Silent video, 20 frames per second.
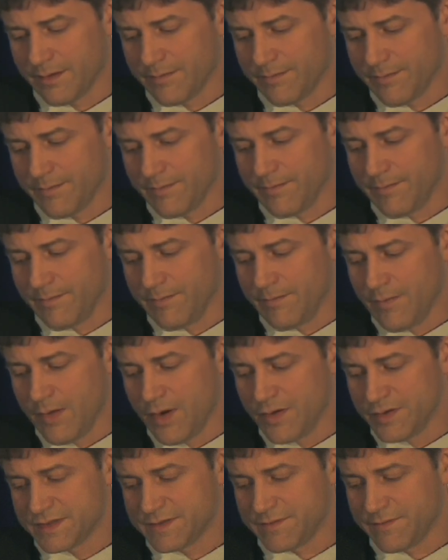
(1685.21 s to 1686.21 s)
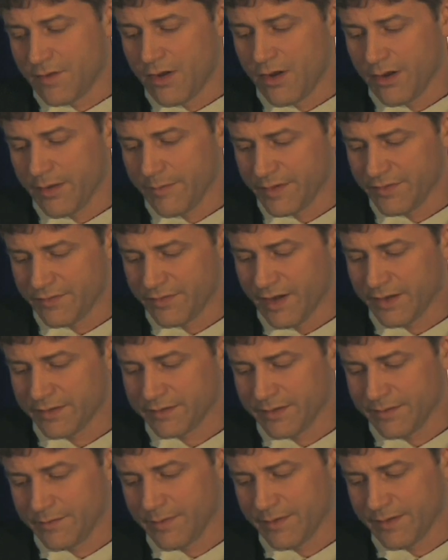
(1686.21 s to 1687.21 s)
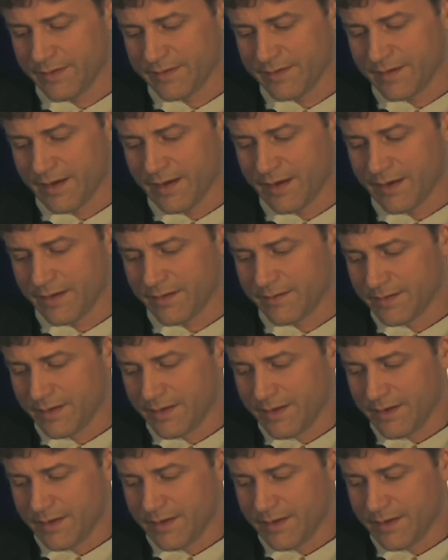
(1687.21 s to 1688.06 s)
most volume injected was the